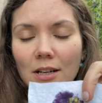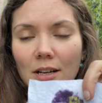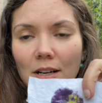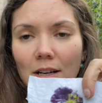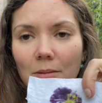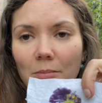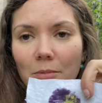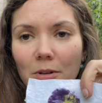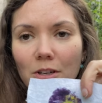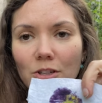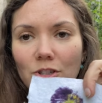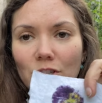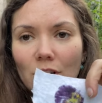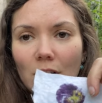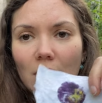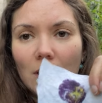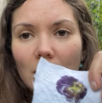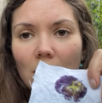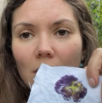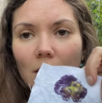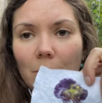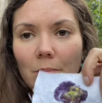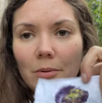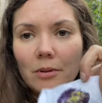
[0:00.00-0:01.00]
I'm gonna try a
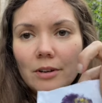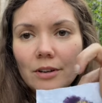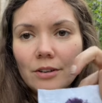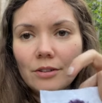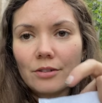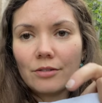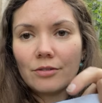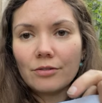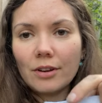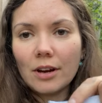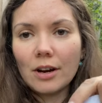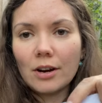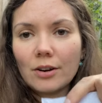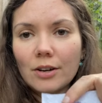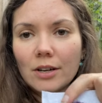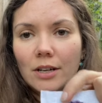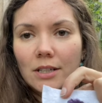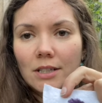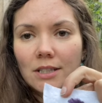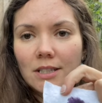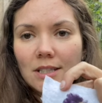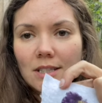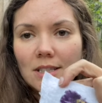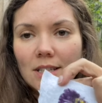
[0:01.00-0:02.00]
couple other
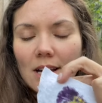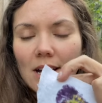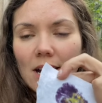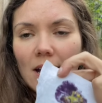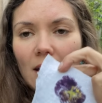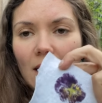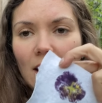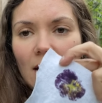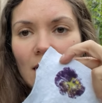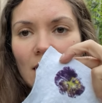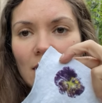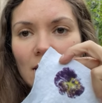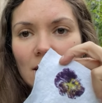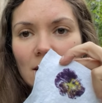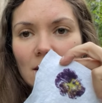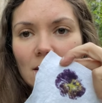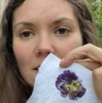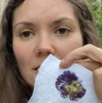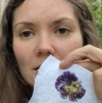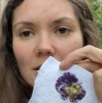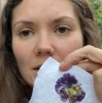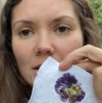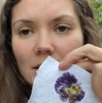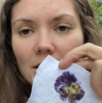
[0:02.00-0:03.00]
flowers
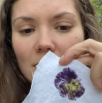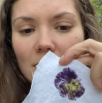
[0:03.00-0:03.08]
and